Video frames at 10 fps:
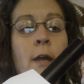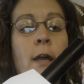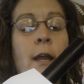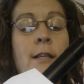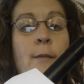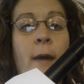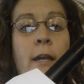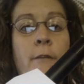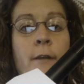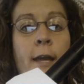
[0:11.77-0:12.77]
It has a
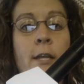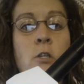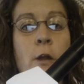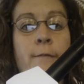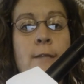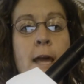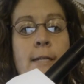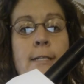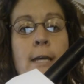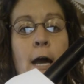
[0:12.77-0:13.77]
magnification of
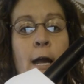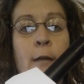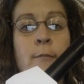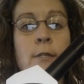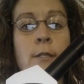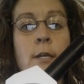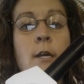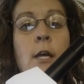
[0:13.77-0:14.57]
10 times,